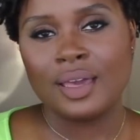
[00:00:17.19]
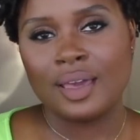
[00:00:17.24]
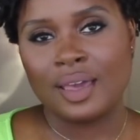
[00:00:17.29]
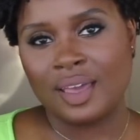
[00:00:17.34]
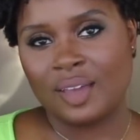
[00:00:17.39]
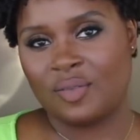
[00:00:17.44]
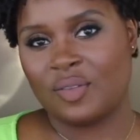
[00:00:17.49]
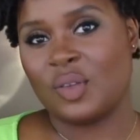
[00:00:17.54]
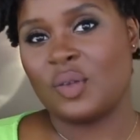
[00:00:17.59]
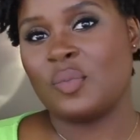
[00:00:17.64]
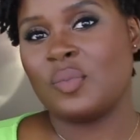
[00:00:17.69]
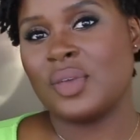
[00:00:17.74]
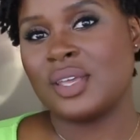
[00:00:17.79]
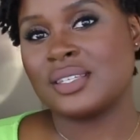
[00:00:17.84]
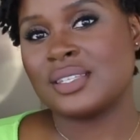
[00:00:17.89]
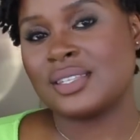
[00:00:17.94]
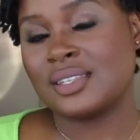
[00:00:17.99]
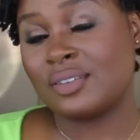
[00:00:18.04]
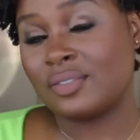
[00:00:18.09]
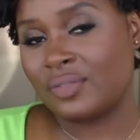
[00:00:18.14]
If you
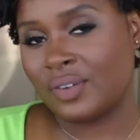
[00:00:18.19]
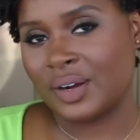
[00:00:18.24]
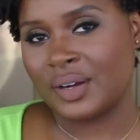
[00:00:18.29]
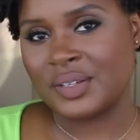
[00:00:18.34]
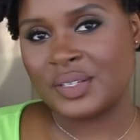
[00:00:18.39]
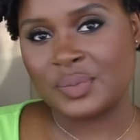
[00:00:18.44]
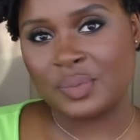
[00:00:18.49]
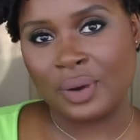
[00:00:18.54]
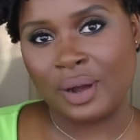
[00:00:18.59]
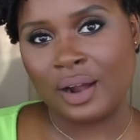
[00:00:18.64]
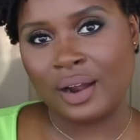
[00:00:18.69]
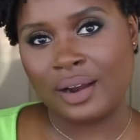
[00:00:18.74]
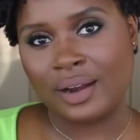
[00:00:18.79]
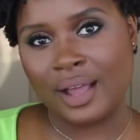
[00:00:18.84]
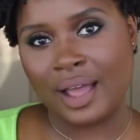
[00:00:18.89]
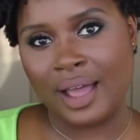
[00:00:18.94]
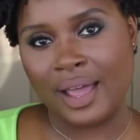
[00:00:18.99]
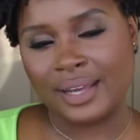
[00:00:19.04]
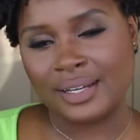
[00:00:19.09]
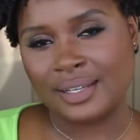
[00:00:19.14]
missed the first part
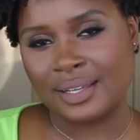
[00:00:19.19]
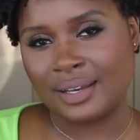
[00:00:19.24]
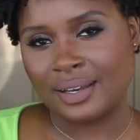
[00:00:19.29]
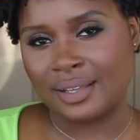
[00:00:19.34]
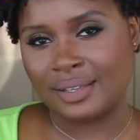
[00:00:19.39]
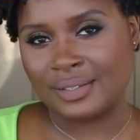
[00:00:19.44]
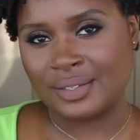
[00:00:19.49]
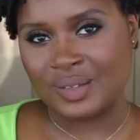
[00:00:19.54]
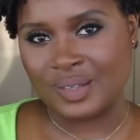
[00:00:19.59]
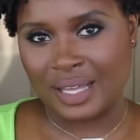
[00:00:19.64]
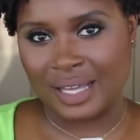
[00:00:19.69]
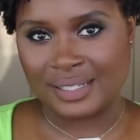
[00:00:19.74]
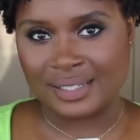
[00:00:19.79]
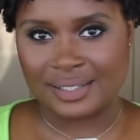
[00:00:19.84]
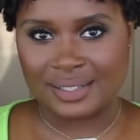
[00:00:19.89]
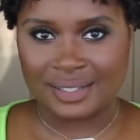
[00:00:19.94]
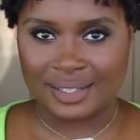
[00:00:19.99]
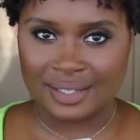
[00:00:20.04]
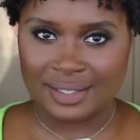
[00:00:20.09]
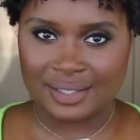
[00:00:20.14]
I did in two
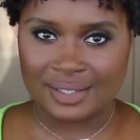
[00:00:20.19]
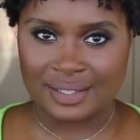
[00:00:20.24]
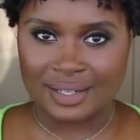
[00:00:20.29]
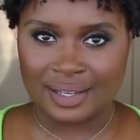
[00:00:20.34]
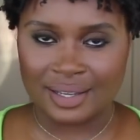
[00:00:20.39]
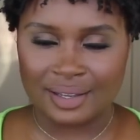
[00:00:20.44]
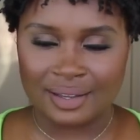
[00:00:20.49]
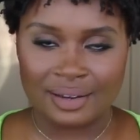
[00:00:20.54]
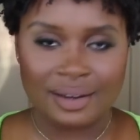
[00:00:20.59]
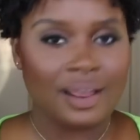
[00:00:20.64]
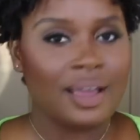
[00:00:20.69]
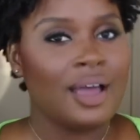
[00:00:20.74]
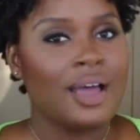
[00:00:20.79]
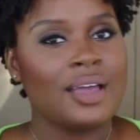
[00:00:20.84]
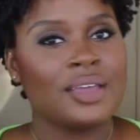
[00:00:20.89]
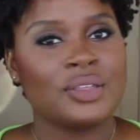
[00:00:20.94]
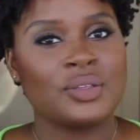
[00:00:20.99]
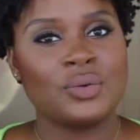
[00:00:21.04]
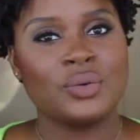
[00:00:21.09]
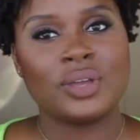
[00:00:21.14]
thousand sixteen,
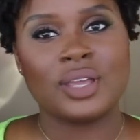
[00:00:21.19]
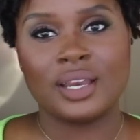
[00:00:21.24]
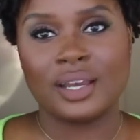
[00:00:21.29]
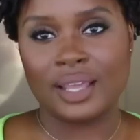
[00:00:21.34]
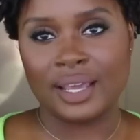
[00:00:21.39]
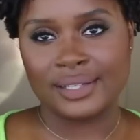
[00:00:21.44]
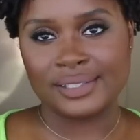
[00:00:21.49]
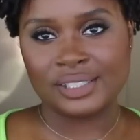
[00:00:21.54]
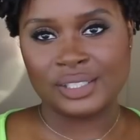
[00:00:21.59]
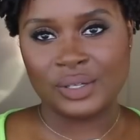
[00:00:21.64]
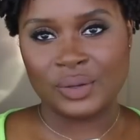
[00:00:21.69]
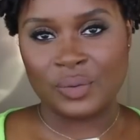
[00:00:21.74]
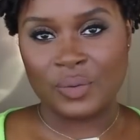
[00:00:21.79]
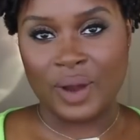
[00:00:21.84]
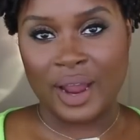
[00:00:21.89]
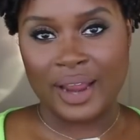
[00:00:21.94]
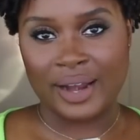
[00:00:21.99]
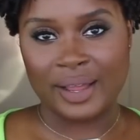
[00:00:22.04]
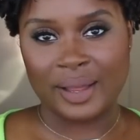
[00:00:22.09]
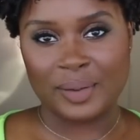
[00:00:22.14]
you can catch it
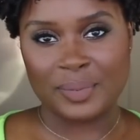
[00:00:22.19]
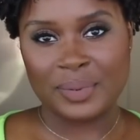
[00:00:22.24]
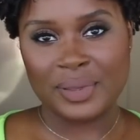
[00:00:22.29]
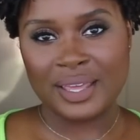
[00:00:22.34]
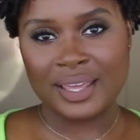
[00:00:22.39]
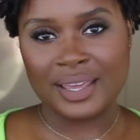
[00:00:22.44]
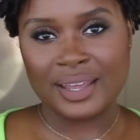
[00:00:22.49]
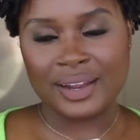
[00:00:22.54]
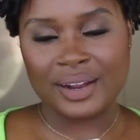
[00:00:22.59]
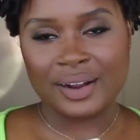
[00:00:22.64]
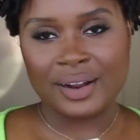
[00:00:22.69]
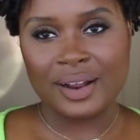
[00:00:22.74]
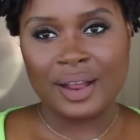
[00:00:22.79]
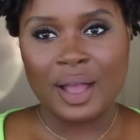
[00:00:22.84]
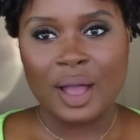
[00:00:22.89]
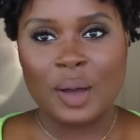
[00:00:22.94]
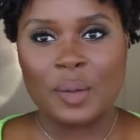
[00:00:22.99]
right up here.